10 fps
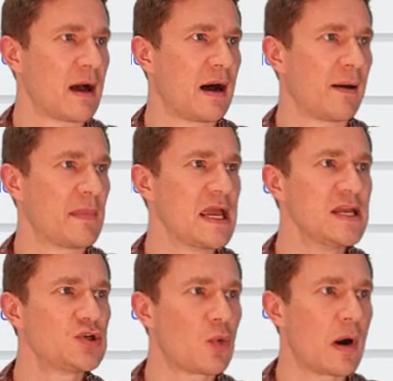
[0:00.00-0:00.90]
Um,
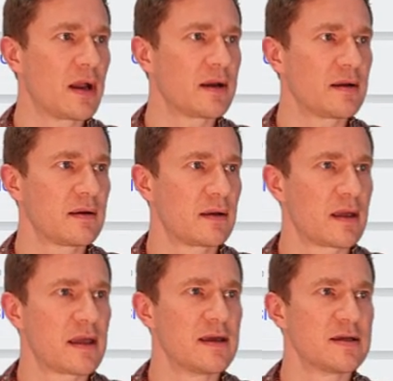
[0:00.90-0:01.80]
each one
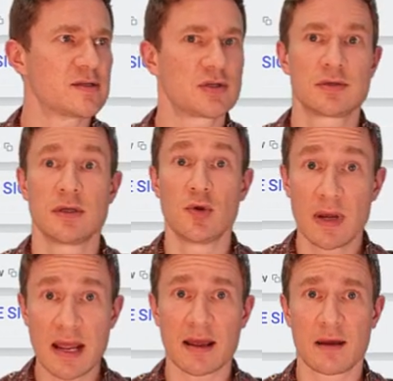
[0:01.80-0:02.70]
is
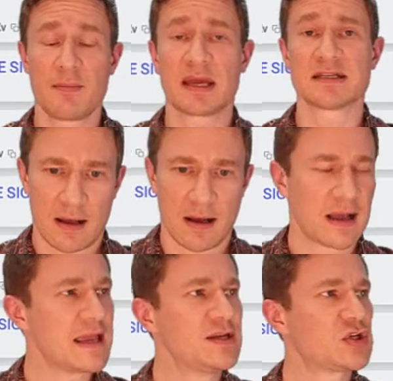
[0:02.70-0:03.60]
unique because uh,
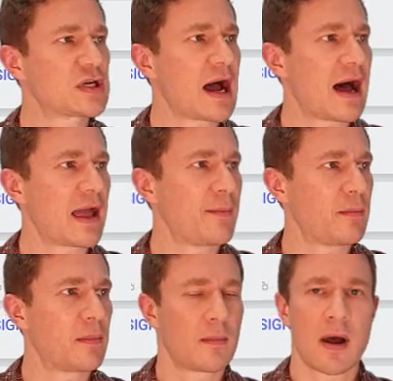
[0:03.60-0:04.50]
each time